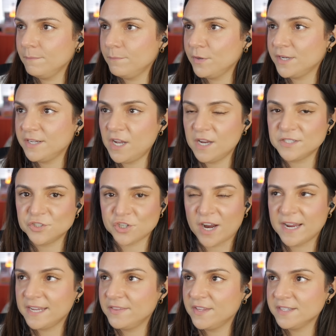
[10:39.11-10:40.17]
pretty cut and
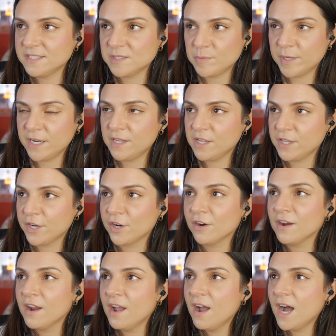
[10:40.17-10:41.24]
dry in this, pretty clear.
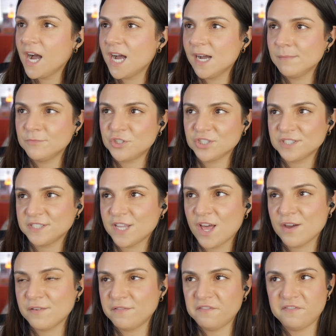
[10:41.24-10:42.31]
Um, just
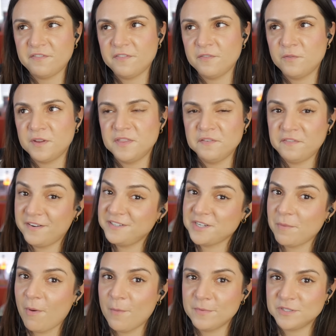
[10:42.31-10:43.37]
love in the frantic
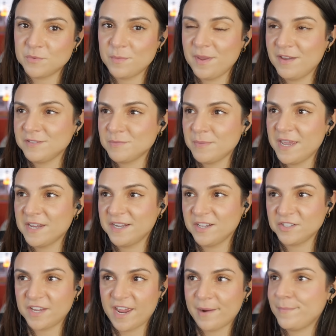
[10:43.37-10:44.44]
moments when we have some
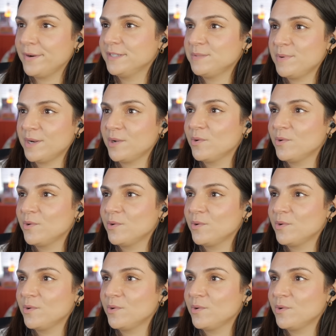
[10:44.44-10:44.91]
handheld camera. It's pretty